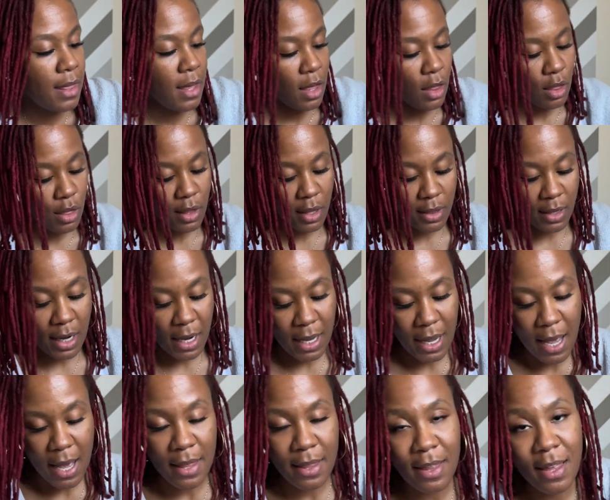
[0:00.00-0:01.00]
the other thing that I
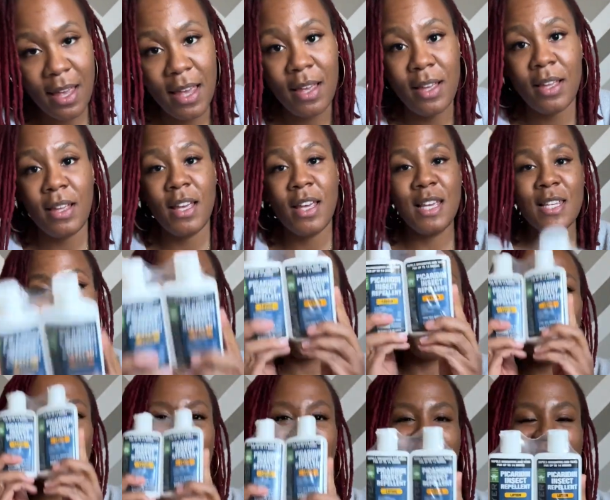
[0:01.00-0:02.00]
got is
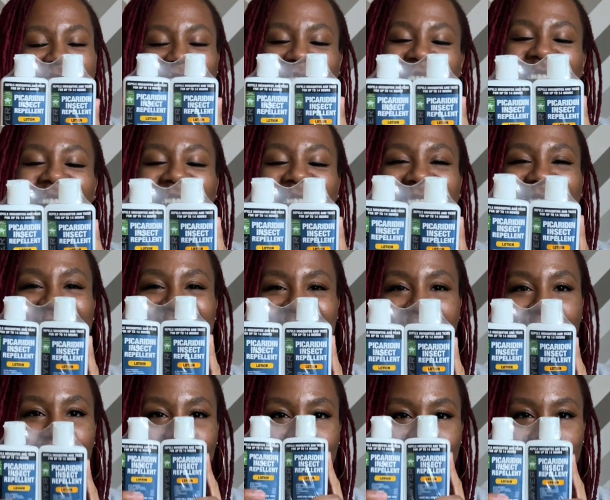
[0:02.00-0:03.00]
more
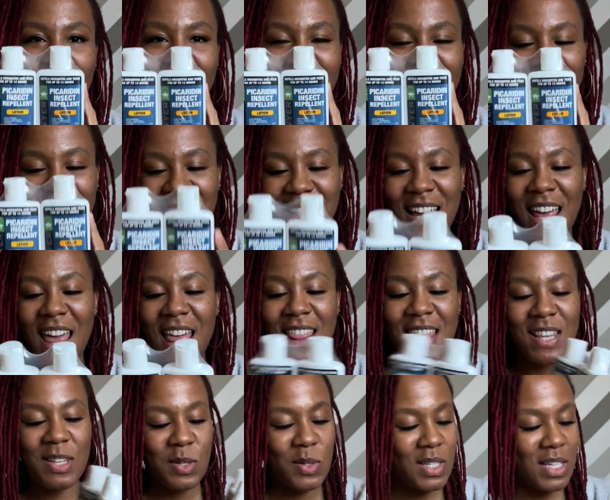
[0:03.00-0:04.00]
insect repellent.
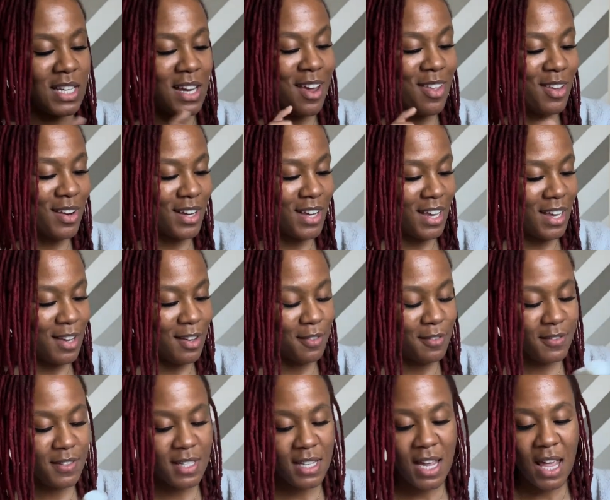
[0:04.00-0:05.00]
This is another
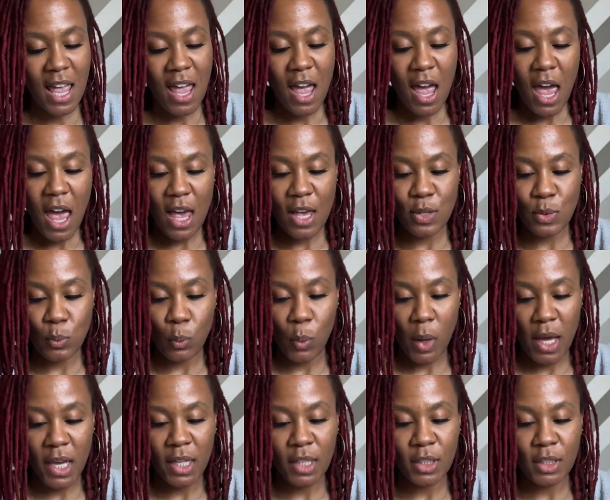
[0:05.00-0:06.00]
gift as
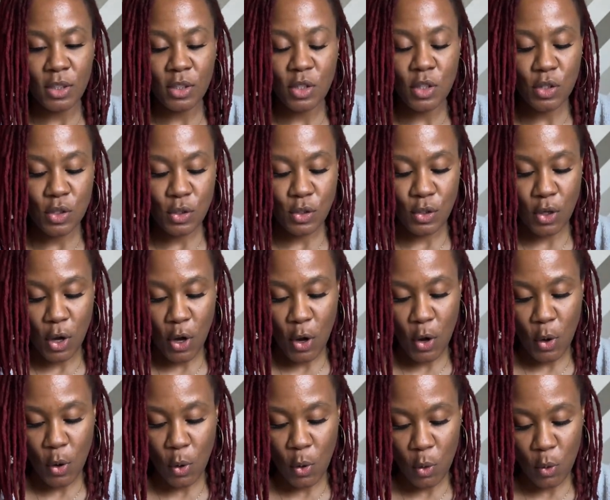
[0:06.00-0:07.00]
well.
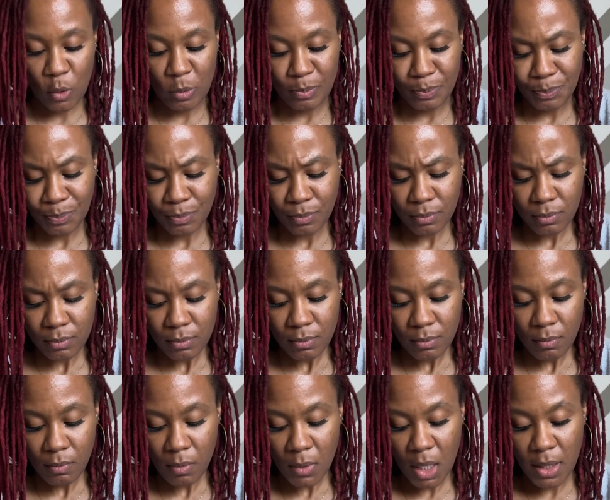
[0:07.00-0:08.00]
So
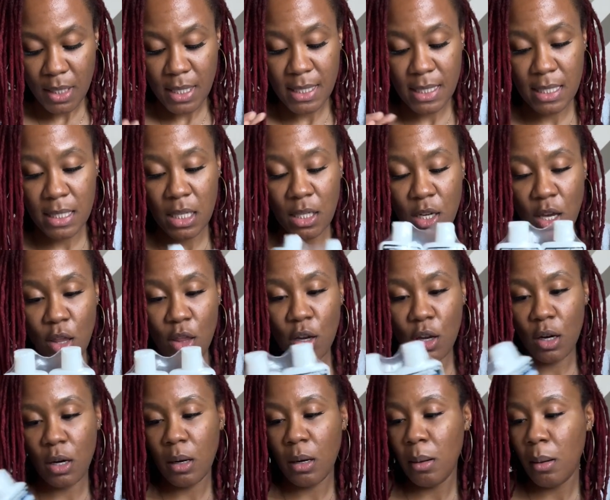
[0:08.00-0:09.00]
this is
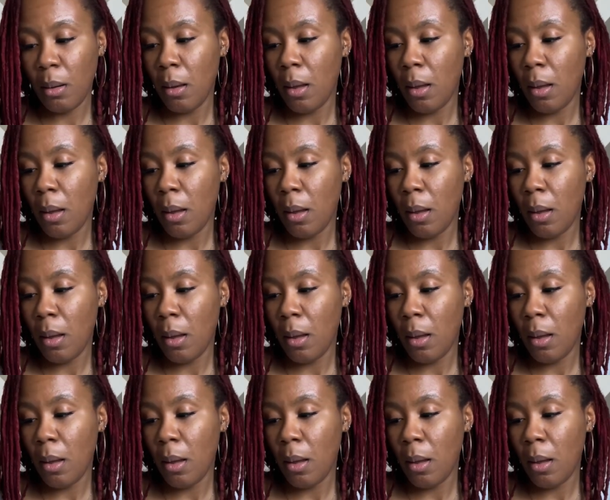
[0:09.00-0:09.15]
another